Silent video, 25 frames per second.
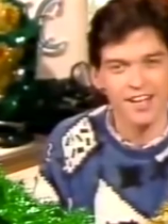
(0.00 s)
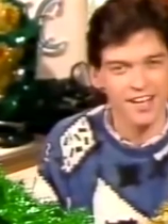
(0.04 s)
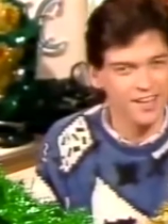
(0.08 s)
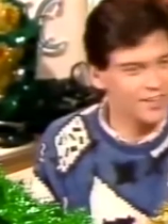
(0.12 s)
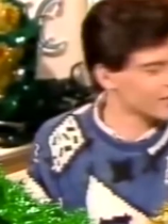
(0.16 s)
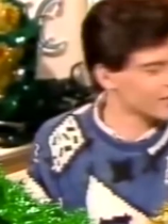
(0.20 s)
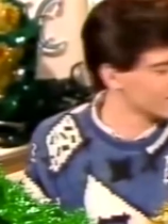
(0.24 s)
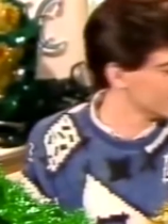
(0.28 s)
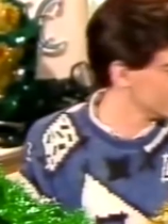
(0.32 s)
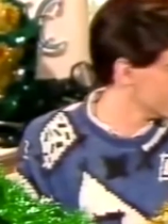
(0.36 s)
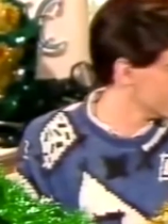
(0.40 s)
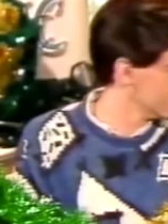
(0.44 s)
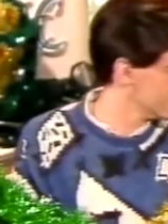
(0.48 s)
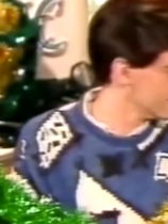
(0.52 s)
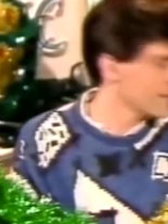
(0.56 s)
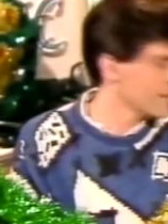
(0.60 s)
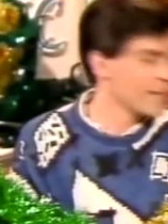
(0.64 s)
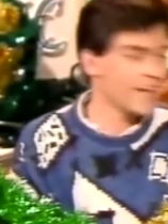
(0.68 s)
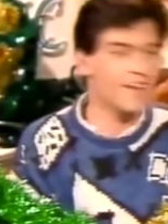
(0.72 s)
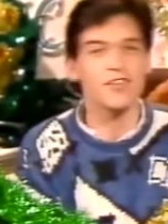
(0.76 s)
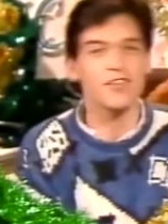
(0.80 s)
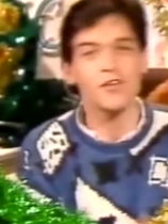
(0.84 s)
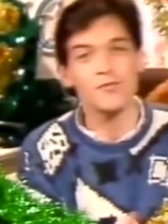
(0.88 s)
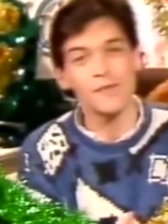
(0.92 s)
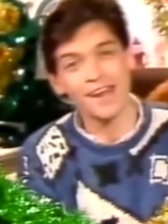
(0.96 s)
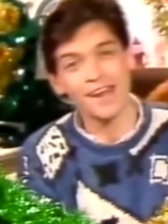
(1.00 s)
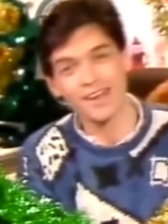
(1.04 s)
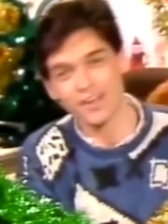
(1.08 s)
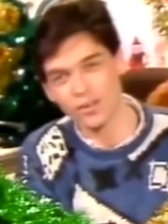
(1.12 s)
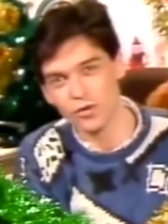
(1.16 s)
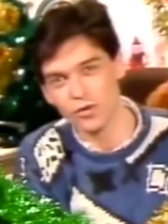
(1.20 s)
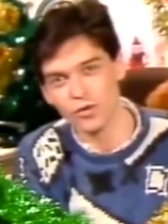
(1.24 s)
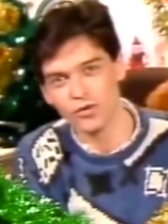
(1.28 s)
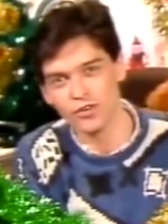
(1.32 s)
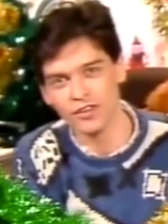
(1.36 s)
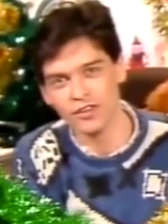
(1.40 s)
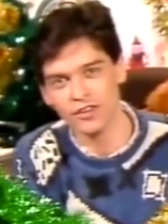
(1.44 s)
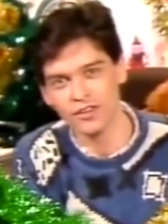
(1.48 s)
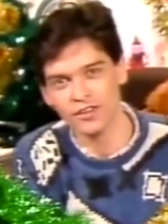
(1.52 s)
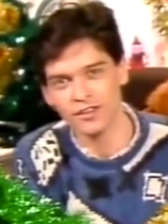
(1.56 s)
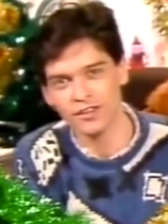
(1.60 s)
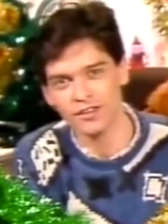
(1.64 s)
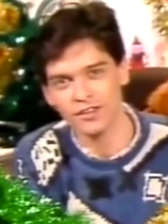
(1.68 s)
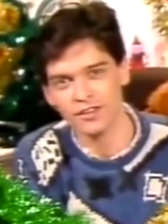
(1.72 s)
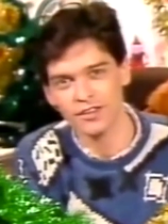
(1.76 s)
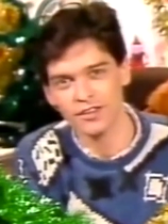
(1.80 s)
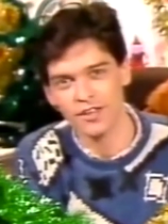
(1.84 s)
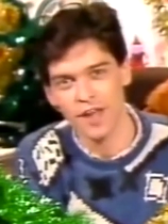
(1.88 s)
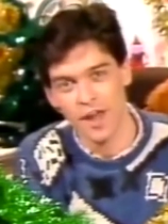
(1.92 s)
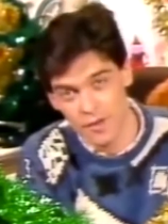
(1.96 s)
and for kids growing up in the
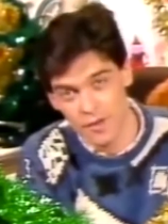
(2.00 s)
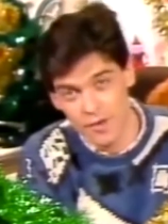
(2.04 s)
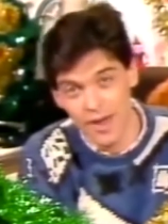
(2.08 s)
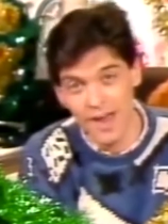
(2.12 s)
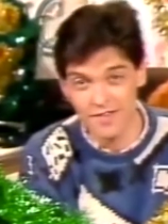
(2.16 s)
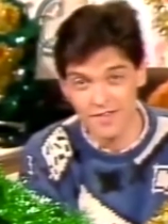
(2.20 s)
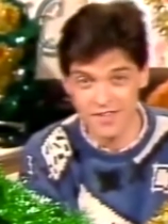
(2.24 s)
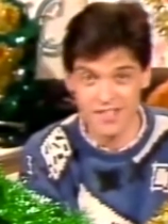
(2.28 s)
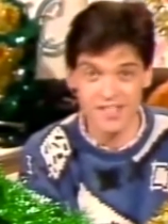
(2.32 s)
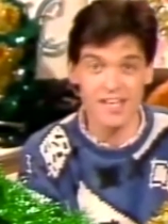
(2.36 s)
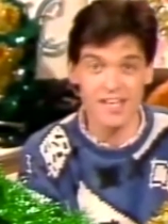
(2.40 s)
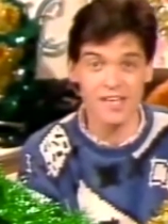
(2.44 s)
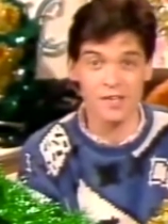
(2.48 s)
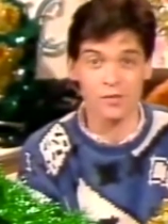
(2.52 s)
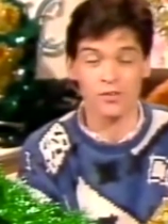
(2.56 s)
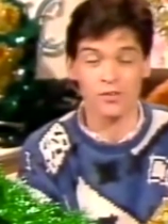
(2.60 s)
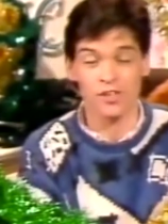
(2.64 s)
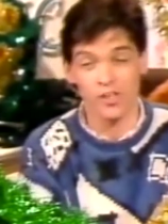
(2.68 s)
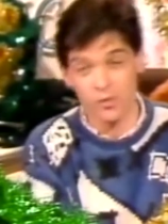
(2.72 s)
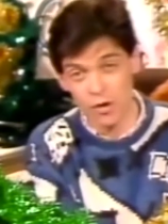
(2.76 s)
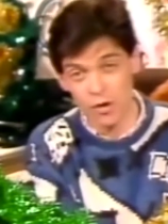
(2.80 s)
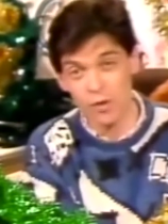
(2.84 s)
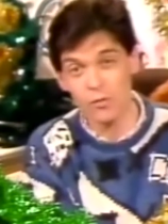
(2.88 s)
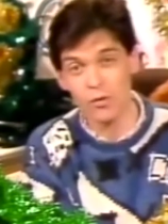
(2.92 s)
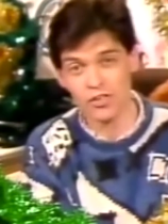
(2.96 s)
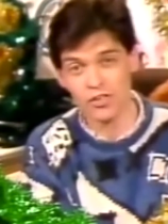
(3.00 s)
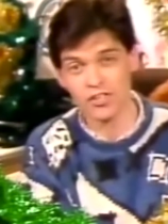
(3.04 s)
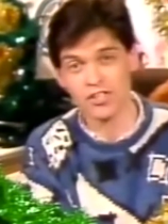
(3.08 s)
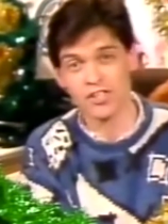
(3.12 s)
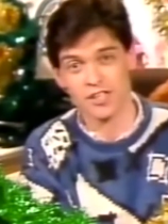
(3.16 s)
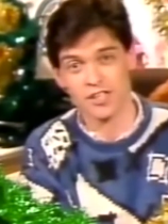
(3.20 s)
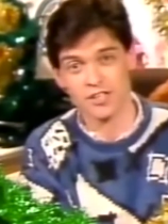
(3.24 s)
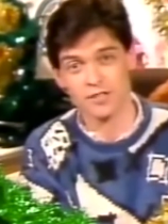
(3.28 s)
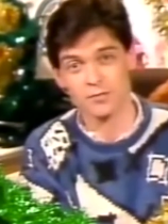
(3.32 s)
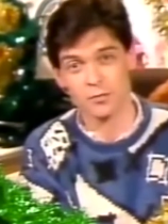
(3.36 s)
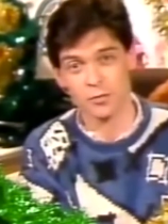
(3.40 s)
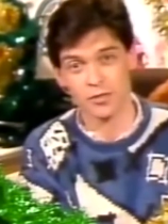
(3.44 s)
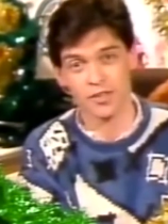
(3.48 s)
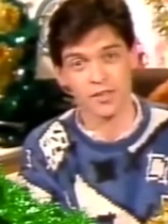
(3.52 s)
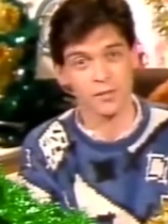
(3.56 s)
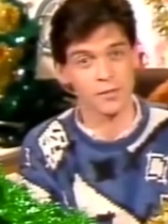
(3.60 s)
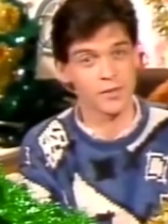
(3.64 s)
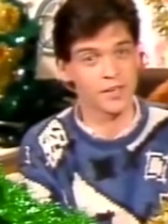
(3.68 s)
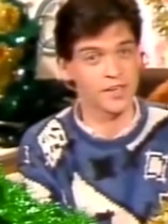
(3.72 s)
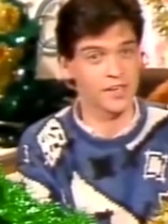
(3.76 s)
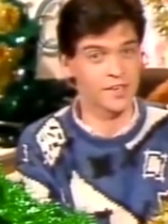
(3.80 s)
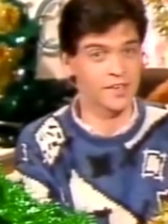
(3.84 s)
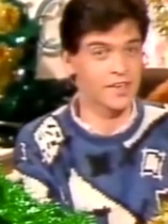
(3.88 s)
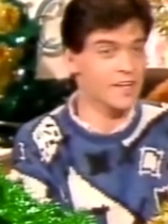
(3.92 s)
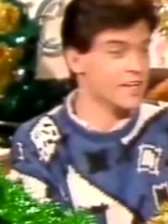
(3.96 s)
80s and early 90s, he's
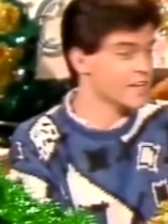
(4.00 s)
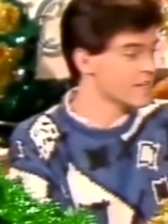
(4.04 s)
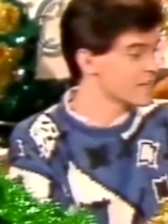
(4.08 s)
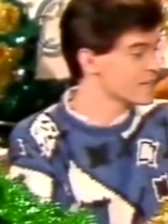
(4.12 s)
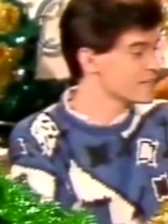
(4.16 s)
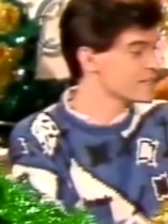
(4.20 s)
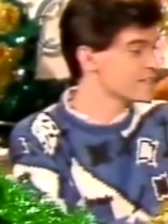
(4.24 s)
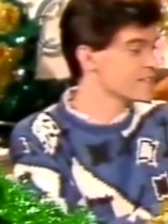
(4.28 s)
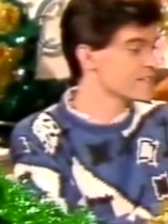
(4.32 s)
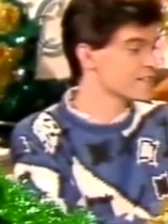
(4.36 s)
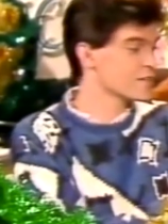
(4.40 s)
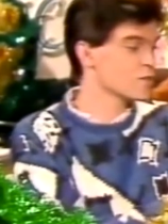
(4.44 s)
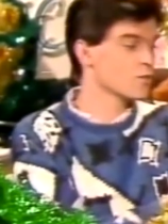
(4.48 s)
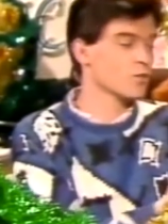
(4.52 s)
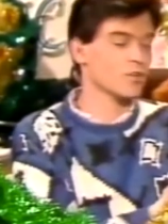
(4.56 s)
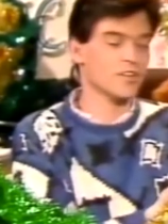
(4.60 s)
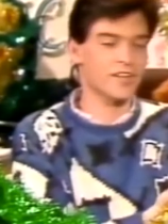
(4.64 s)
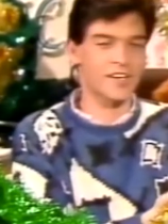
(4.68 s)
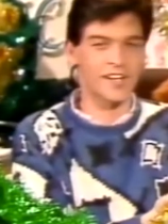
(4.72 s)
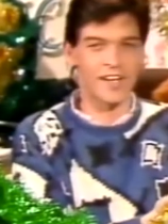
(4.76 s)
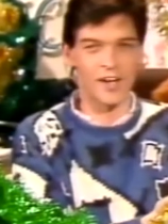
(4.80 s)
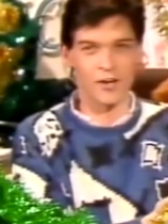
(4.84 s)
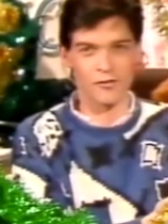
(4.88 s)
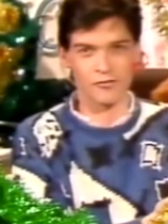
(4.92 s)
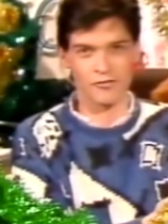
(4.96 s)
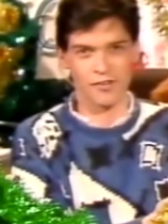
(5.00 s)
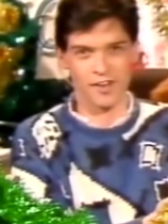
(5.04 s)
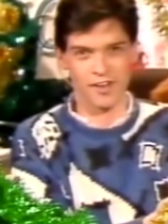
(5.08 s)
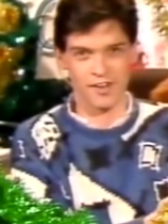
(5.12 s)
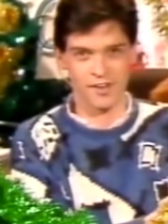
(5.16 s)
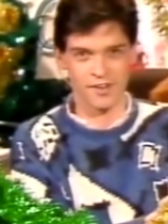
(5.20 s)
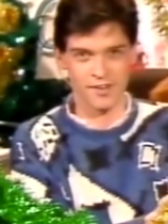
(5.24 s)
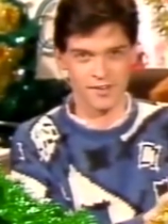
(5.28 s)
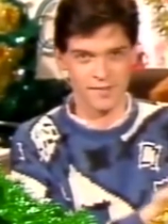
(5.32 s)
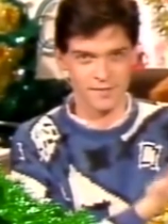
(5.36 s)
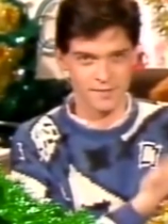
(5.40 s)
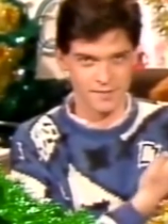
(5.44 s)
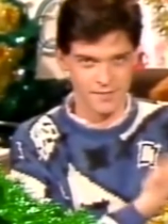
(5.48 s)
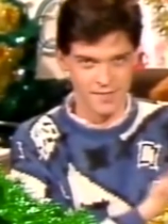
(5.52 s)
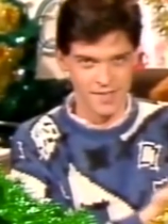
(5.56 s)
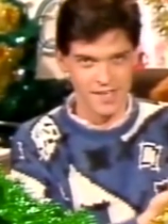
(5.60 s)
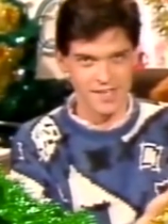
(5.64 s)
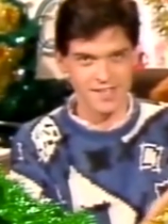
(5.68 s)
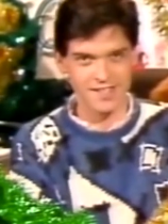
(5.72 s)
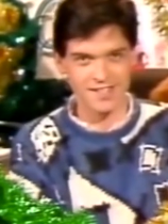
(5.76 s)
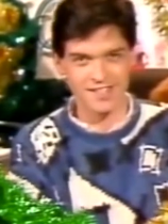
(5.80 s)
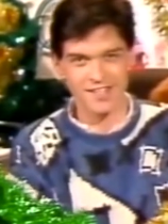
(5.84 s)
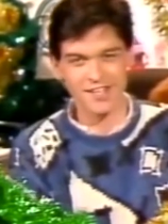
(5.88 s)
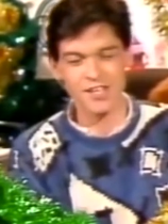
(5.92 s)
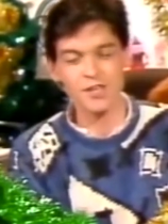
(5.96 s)
synonymous with Saturday morning
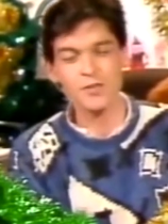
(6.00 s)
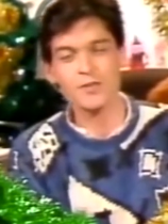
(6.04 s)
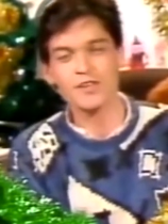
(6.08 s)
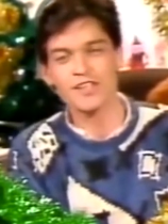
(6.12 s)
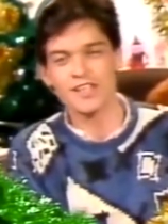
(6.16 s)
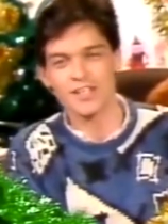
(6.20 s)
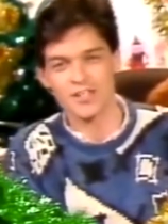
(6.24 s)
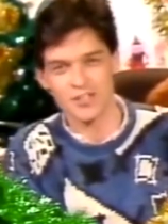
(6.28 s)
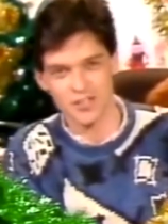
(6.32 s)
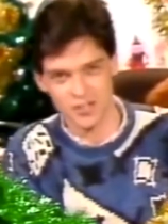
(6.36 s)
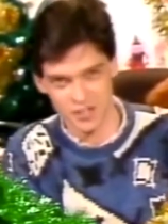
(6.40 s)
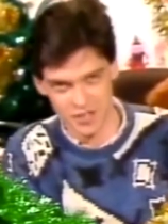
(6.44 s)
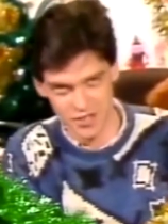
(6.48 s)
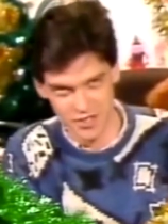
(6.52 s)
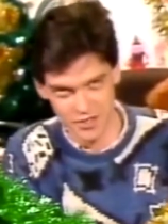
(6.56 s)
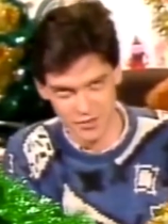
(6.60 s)
kids TV.